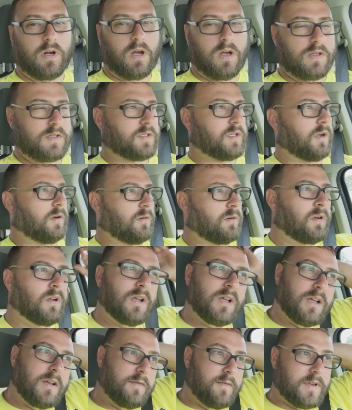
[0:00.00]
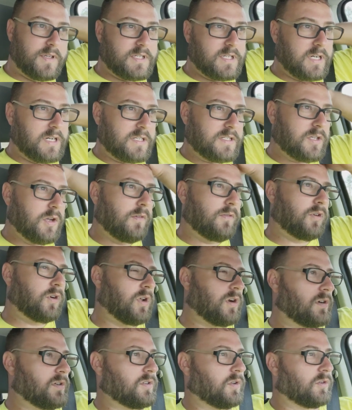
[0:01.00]
Also, visit us over
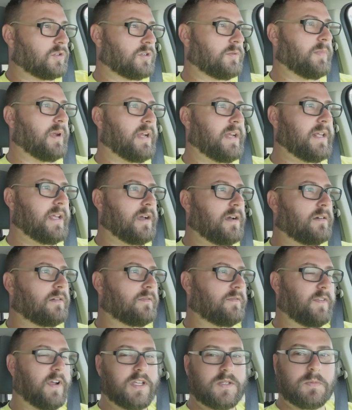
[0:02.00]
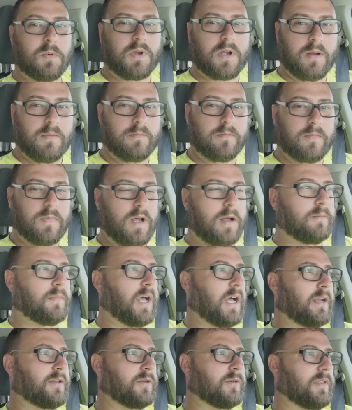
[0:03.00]
on our social media. Facebook, I'm
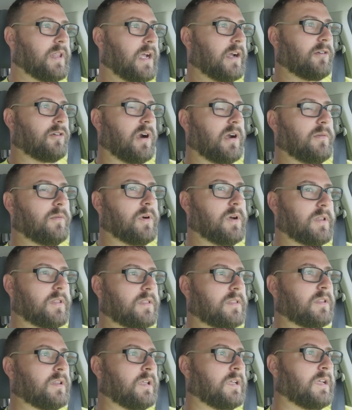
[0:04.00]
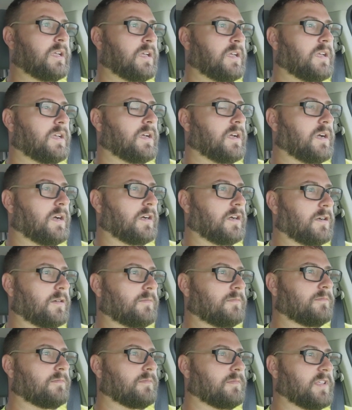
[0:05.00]
not doing that great with
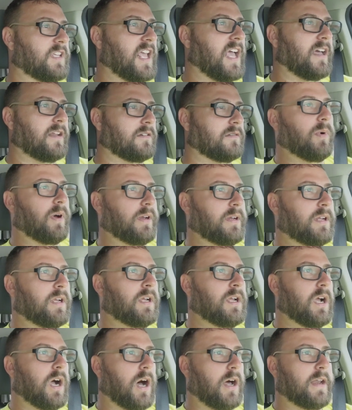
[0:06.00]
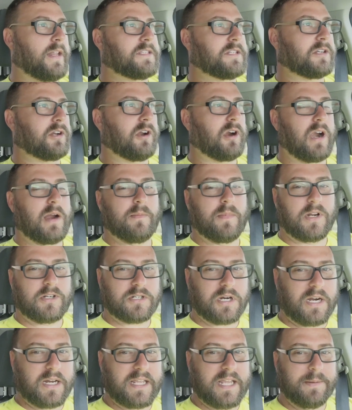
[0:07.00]
yet, but on Instagram, I
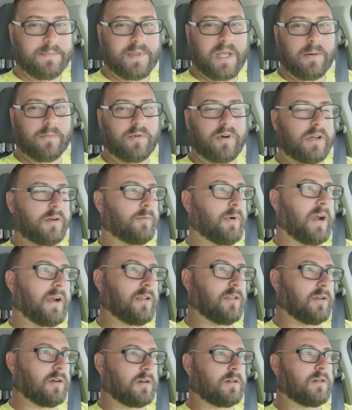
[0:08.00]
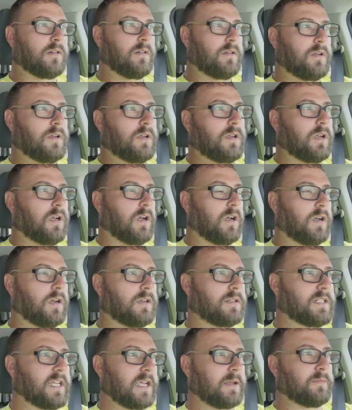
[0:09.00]
try to keep that pretty regular,
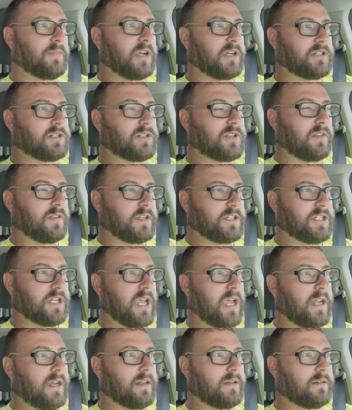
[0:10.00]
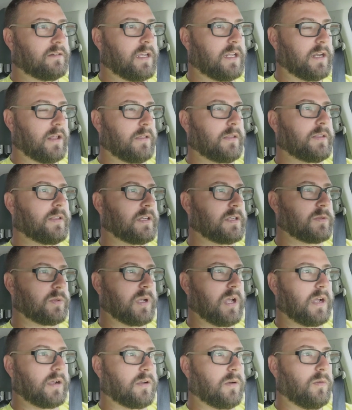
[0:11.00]
taking pictures of the shed and other things
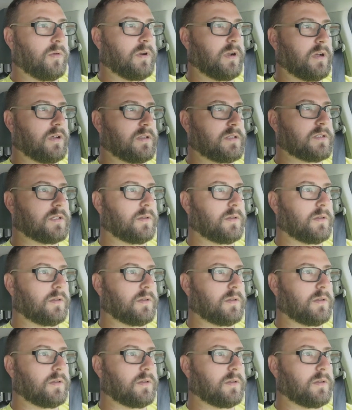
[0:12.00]
we've got going on.